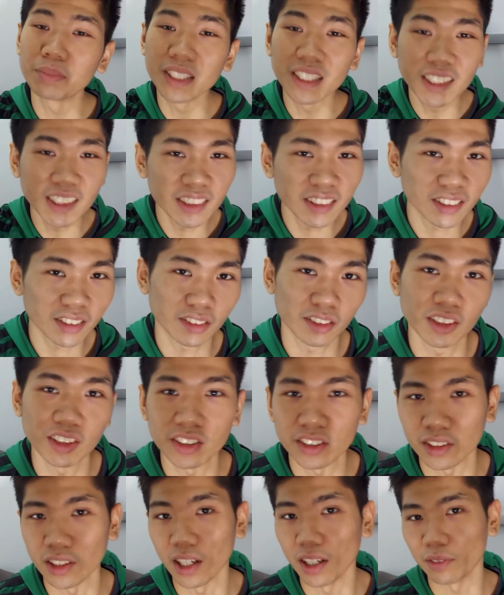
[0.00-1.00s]
Beast's,
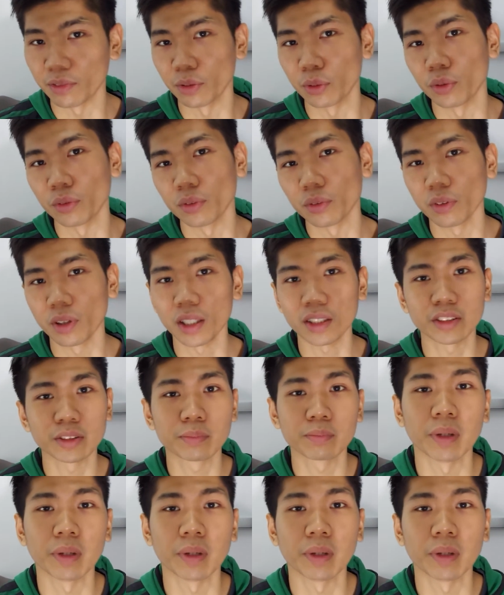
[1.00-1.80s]
this level, right?